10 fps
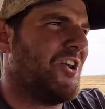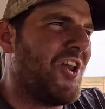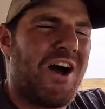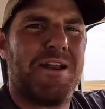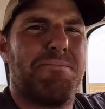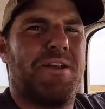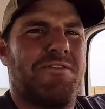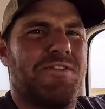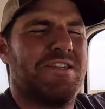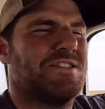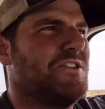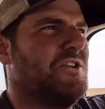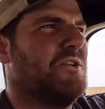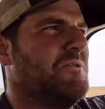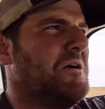lot of benefits.
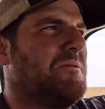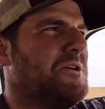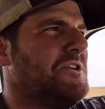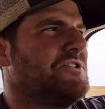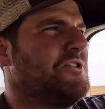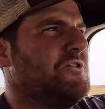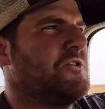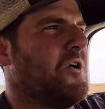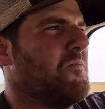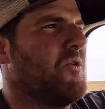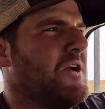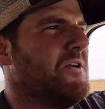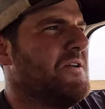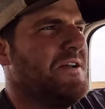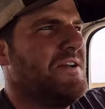A good tuned
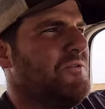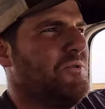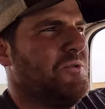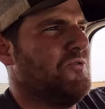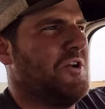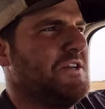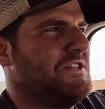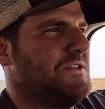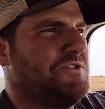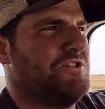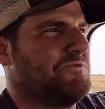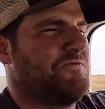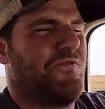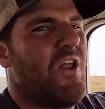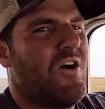carburetor will run just
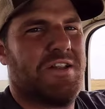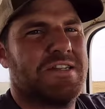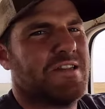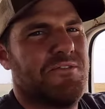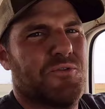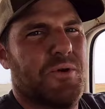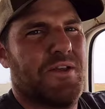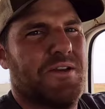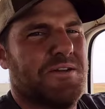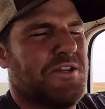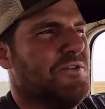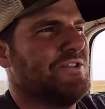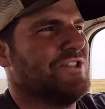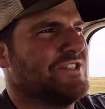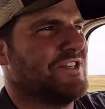flawlessly for you.
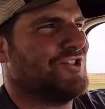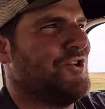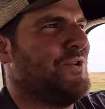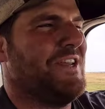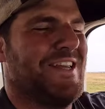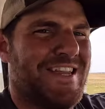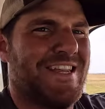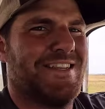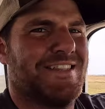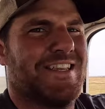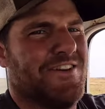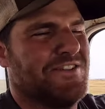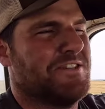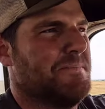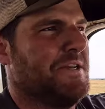It's just the tuning and getting it there
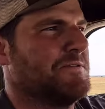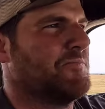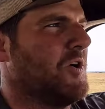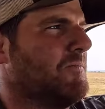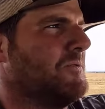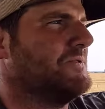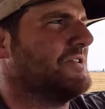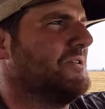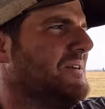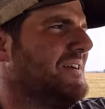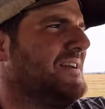is the biggest problem. So